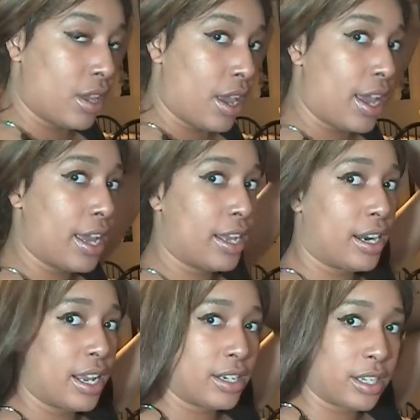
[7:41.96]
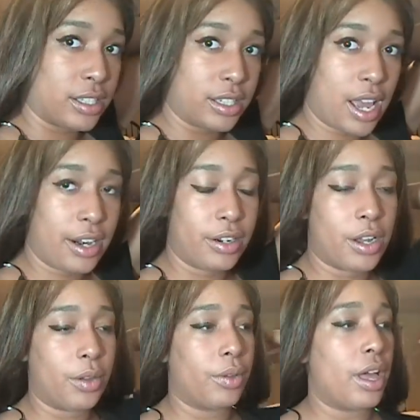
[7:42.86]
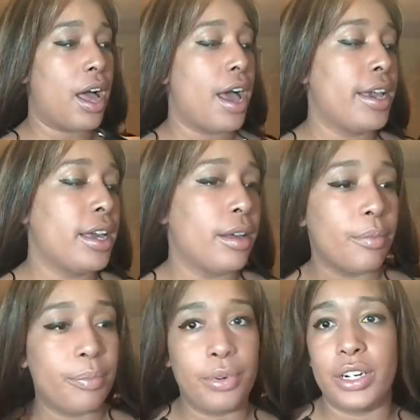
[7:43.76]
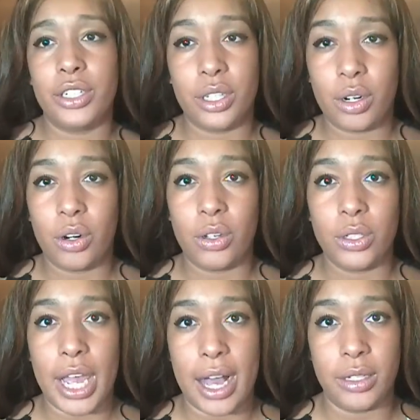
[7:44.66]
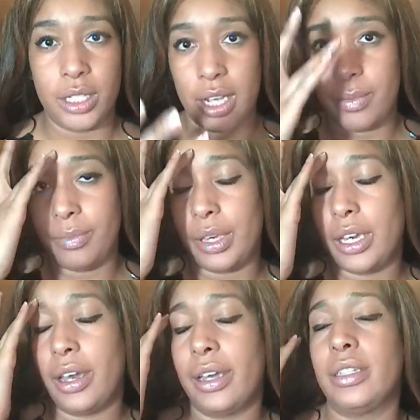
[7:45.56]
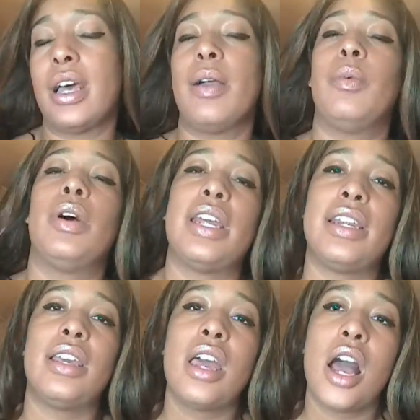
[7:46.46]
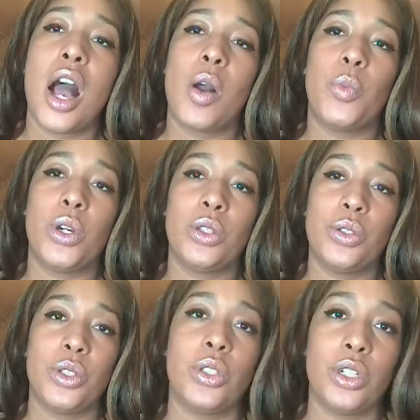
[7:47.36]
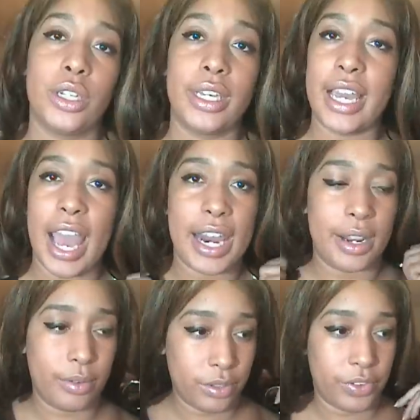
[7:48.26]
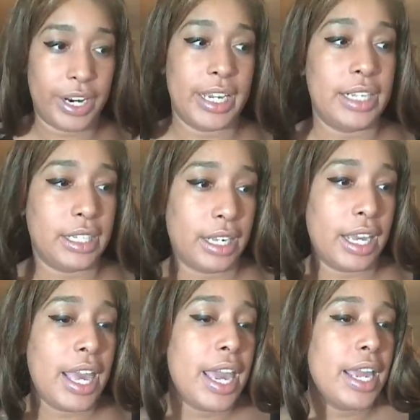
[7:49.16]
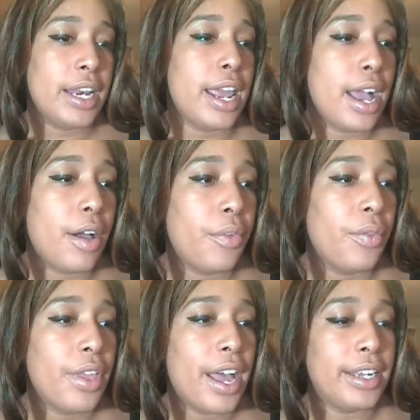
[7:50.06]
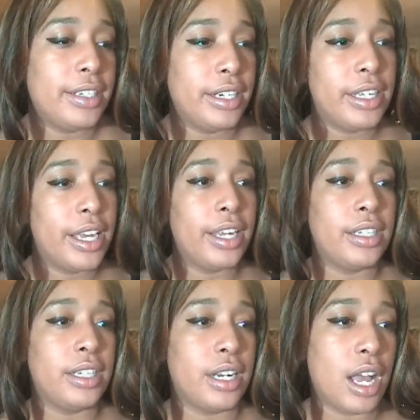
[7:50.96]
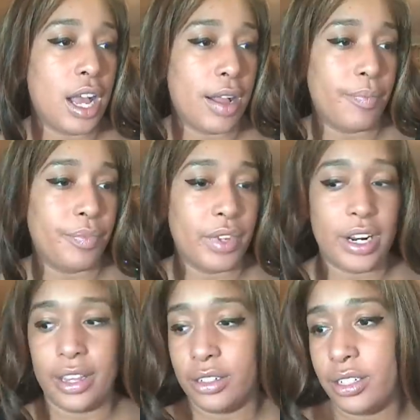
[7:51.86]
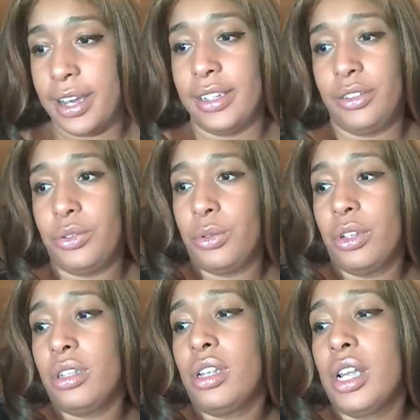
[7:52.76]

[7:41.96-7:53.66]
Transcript: And it just, I don't know, I brushed the curls out some because I wanted a more loose look, and it was very easy. Now, I did get another styling tool,